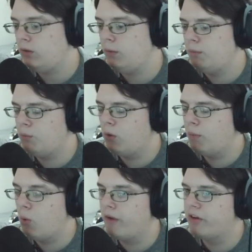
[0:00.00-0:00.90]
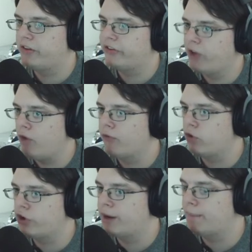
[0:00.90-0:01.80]
Well, more of a
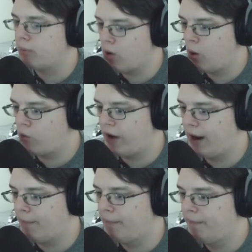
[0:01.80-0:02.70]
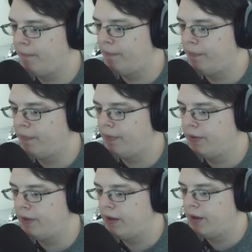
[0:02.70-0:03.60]
self-learning program,
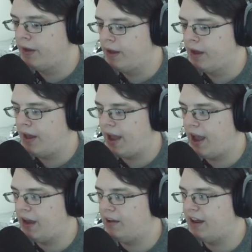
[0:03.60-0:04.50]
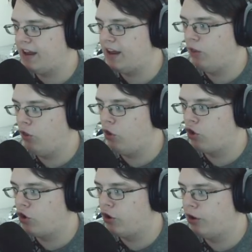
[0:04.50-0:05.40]
and it can
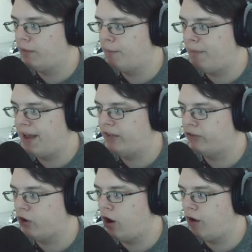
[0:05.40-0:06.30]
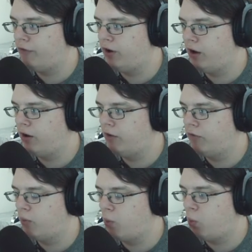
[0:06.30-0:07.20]
learn based off
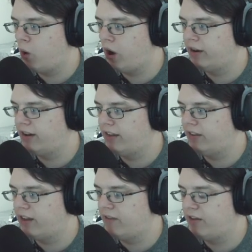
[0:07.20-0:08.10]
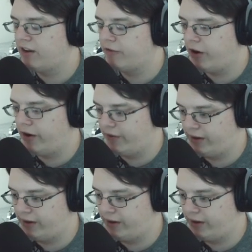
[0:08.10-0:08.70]
of what it's given in front of it.